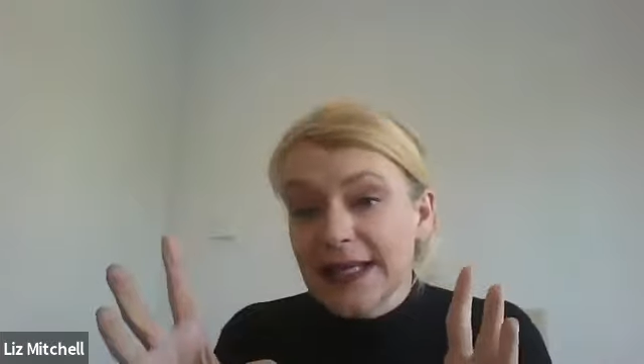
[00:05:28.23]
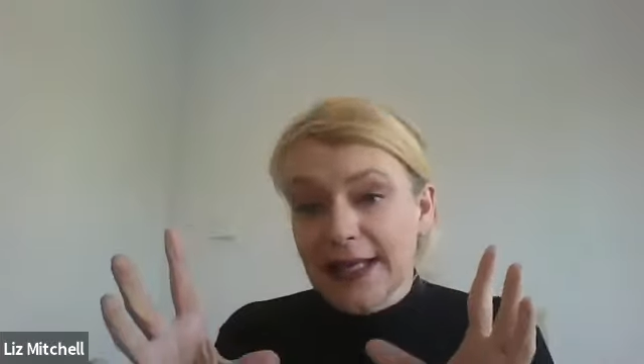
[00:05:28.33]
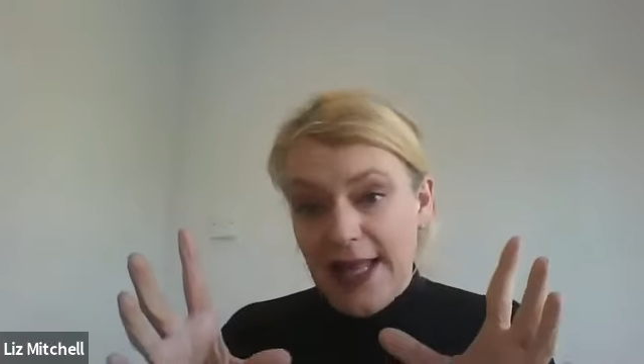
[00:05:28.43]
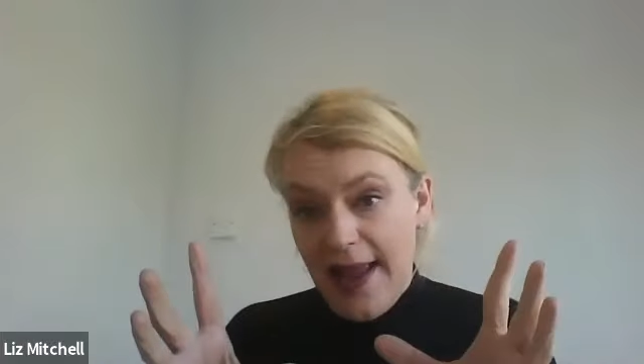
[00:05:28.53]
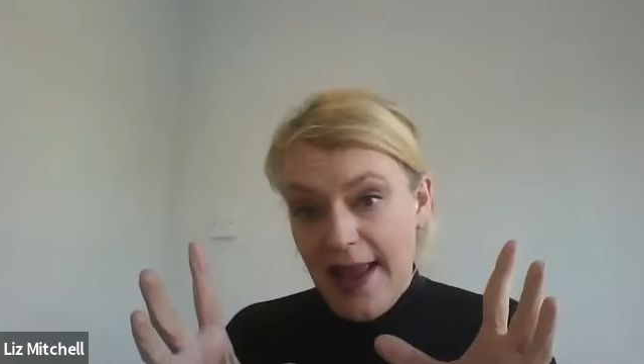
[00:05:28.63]

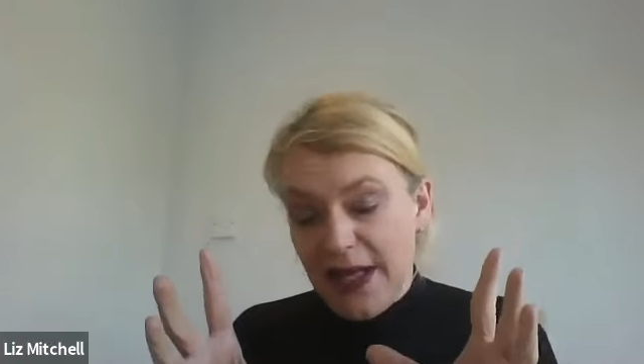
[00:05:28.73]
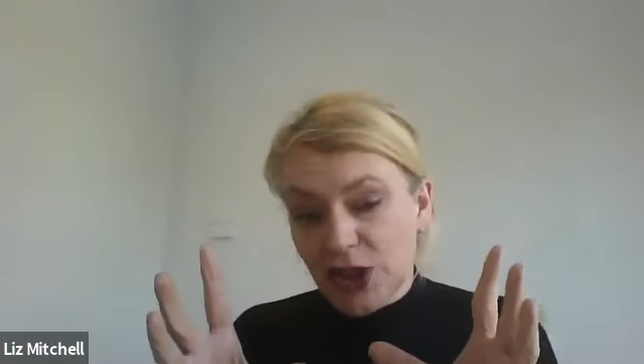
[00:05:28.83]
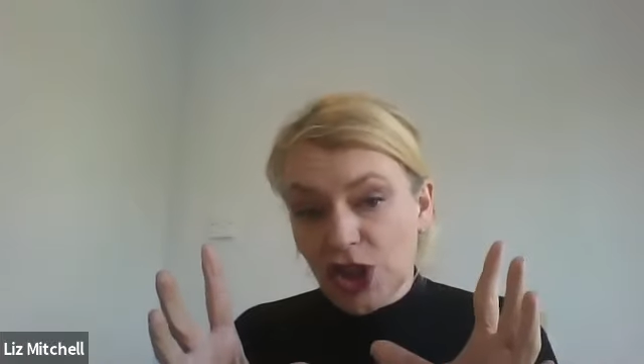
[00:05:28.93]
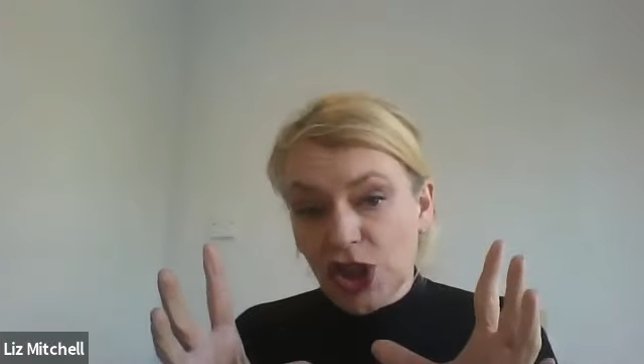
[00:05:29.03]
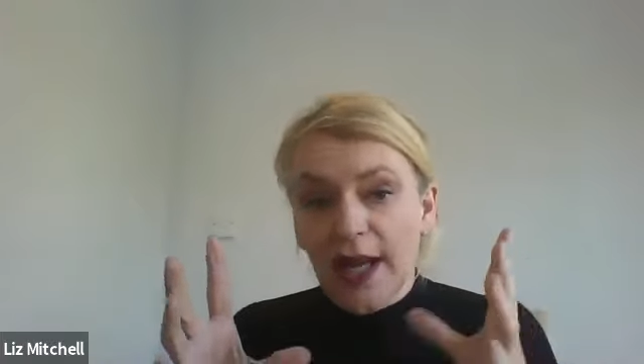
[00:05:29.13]
the
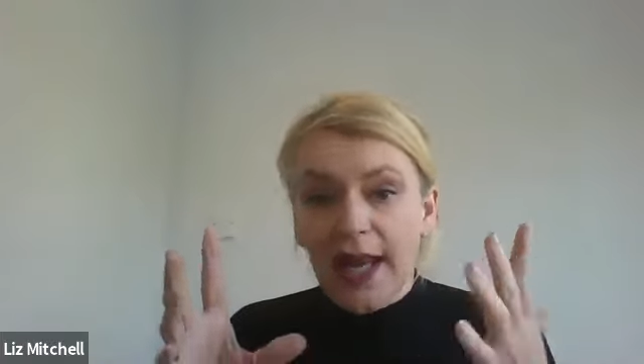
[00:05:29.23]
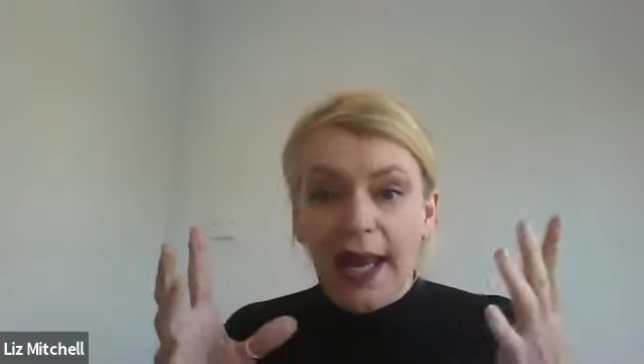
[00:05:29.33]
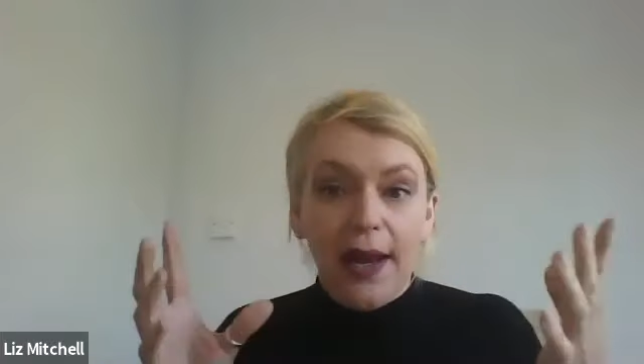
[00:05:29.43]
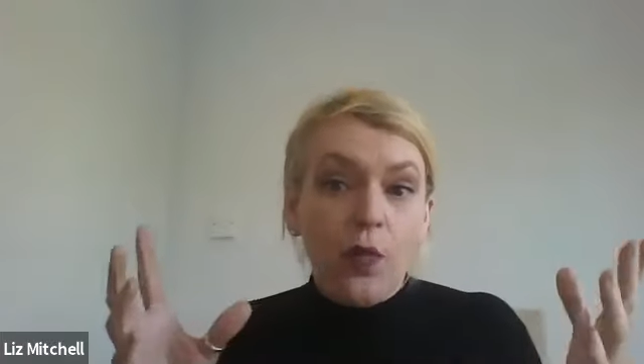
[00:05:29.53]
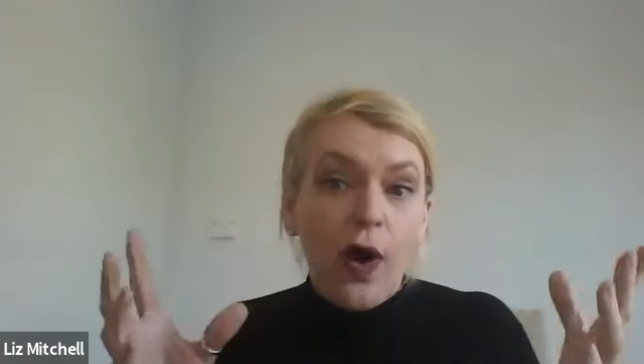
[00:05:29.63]
image
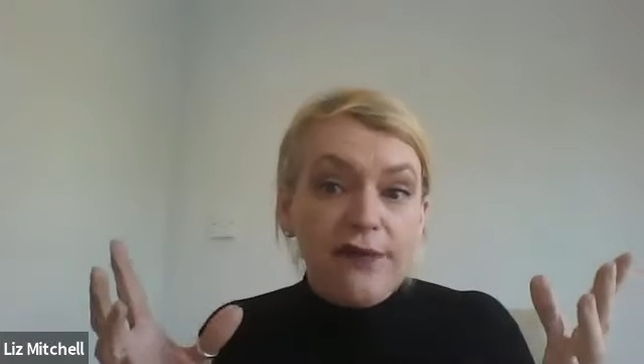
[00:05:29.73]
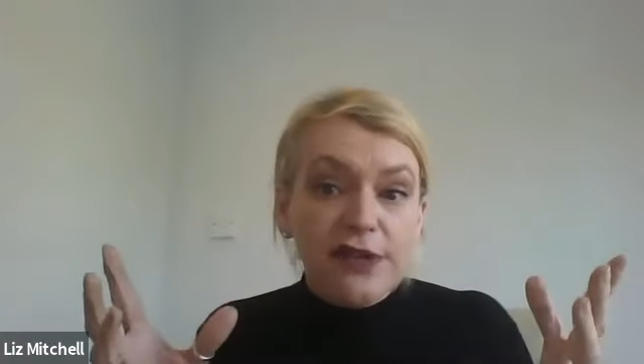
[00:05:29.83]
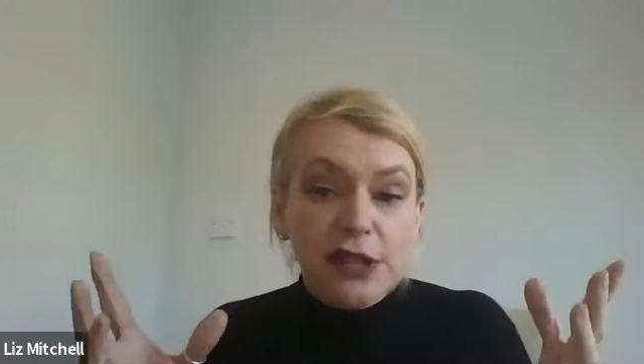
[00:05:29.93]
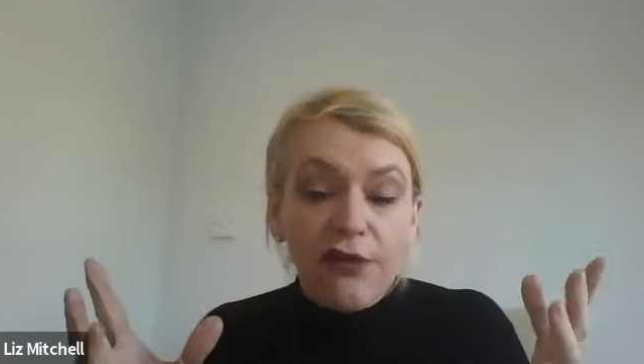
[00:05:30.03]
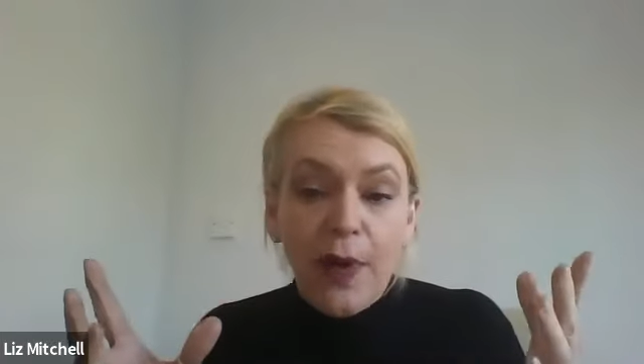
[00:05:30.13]
in whatever
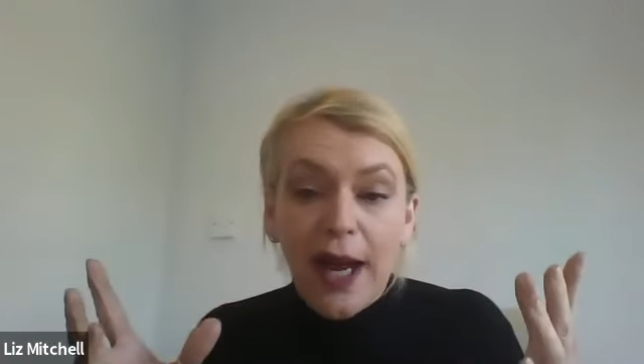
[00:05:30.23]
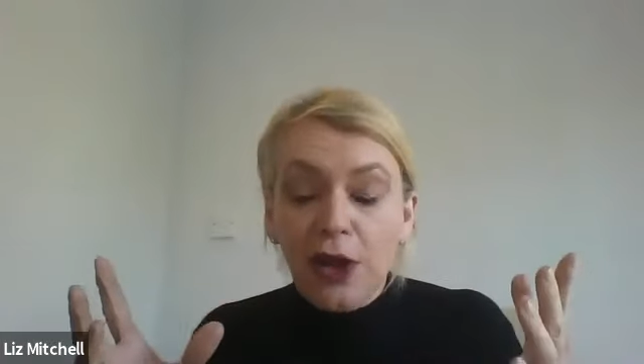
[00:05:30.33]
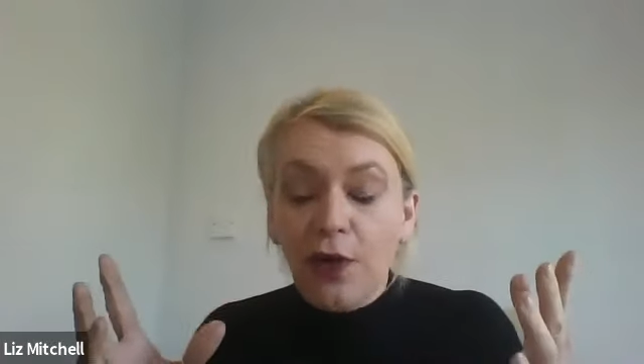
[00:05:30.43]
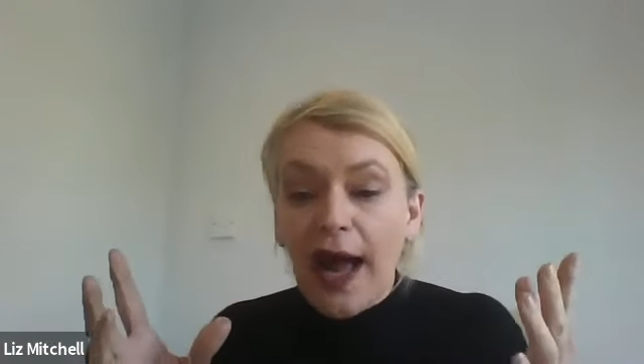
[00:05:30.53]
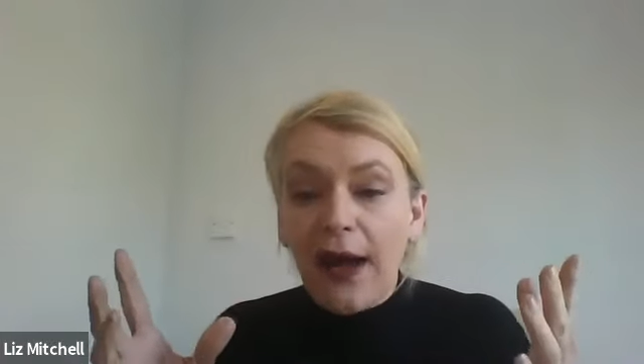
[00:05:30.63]
software
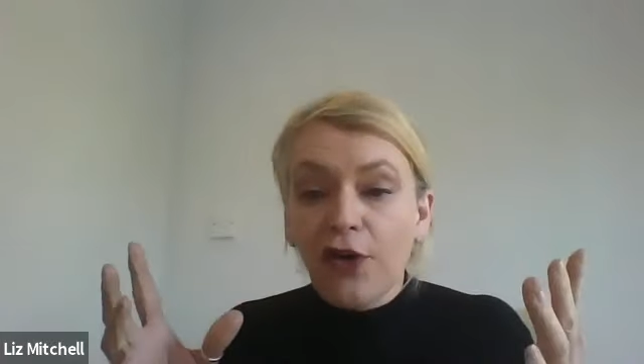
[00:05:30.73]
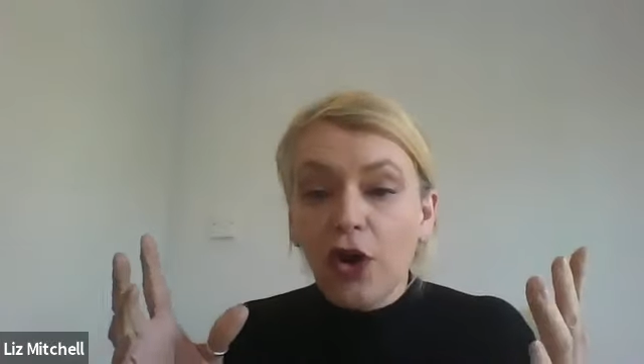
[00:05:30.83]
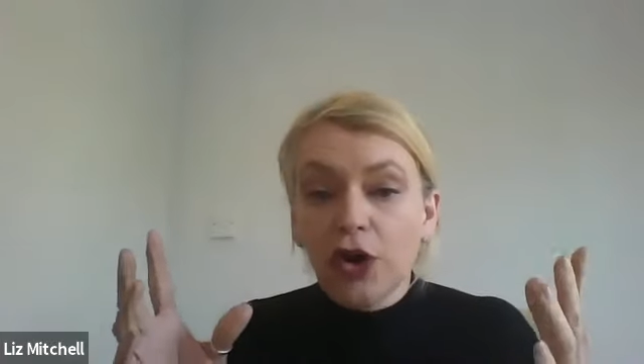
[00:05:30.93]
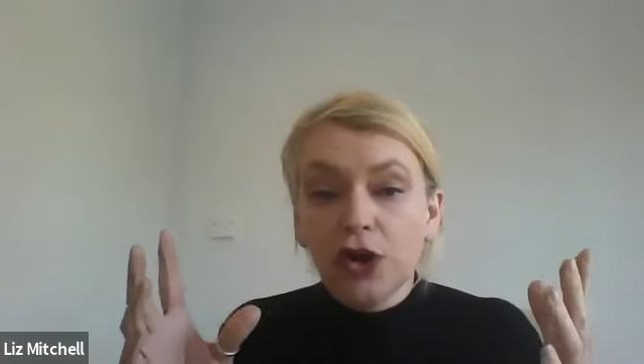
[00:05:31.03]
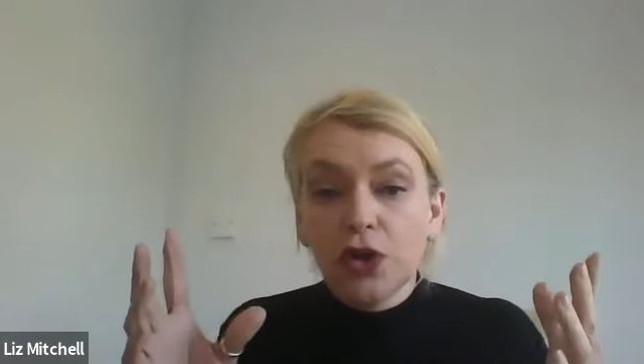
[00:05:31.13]
you have
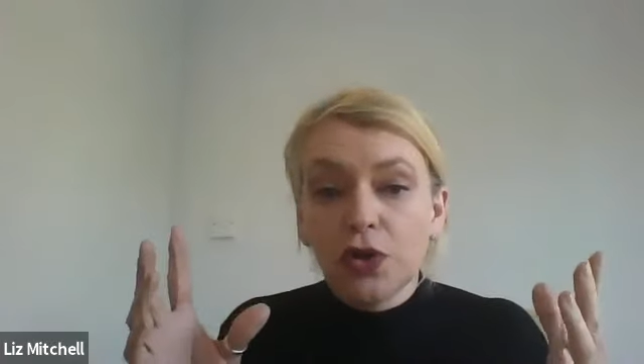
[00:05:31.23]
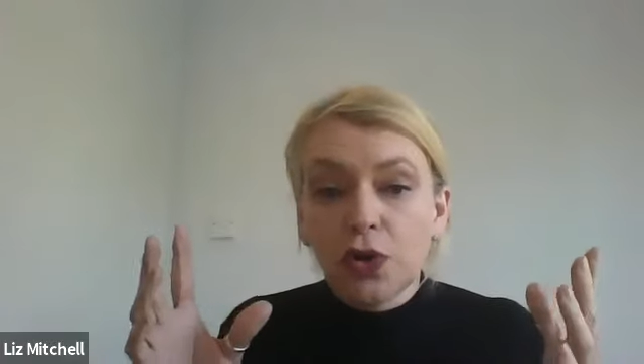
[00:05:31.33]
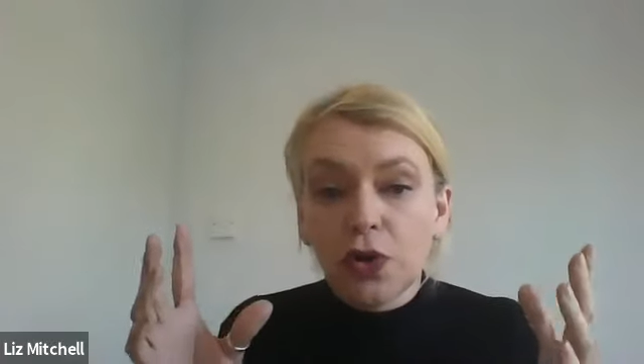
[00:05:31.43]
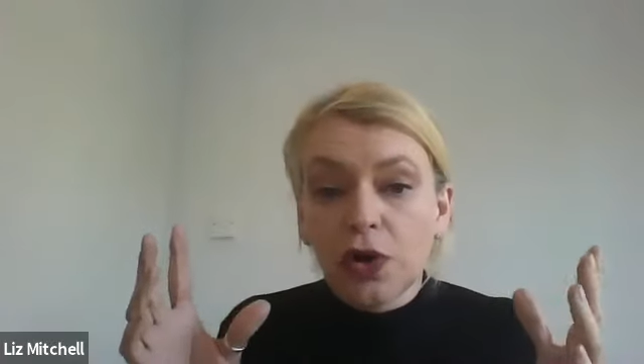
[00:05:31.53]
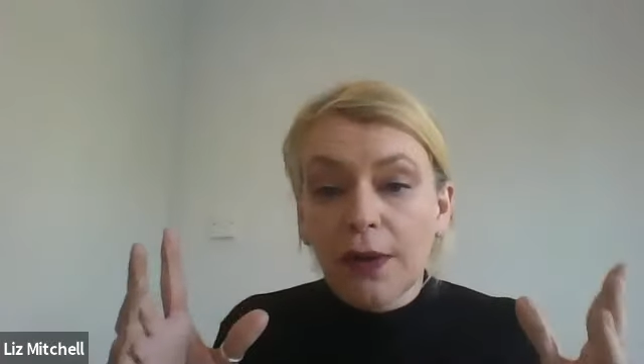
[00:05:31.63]
on
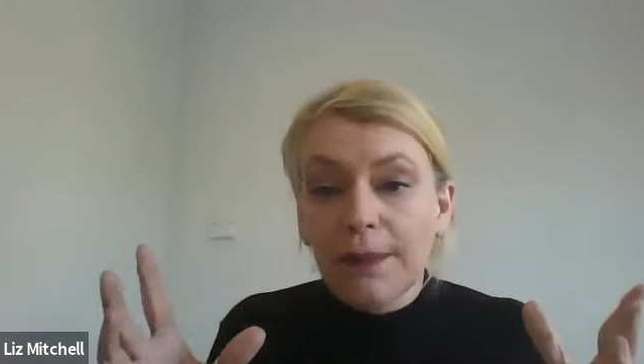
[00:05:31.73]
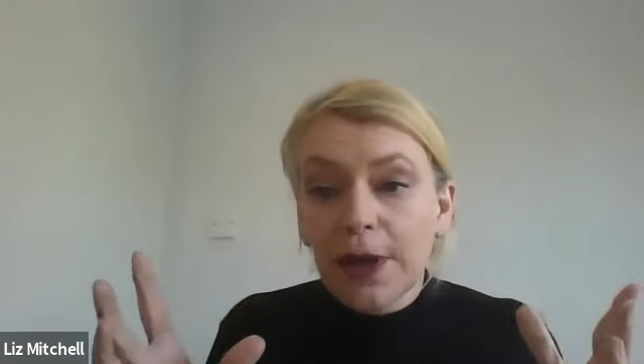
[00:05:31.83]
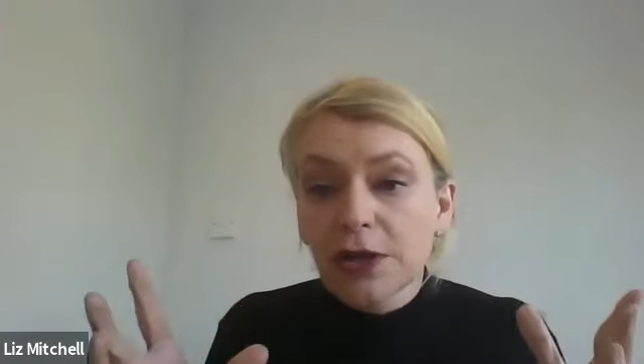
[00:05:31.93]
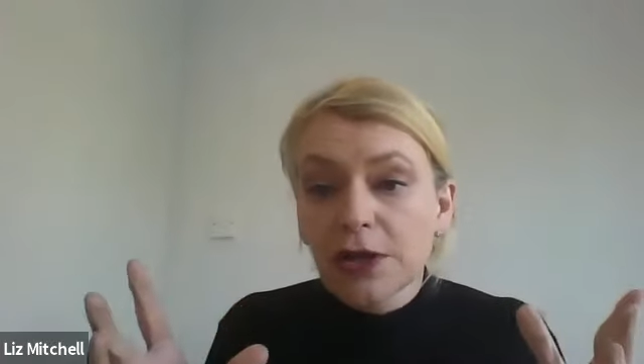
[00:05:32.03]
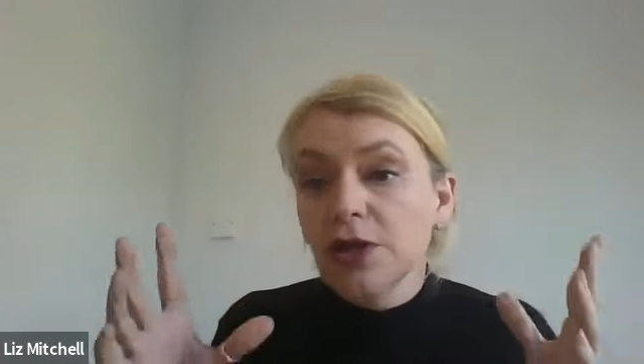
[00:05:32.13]
your
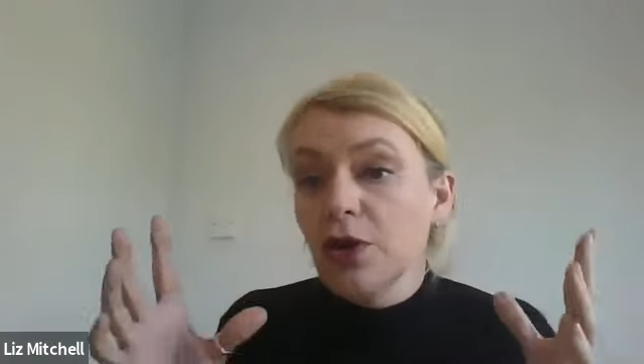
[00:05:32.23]
computer,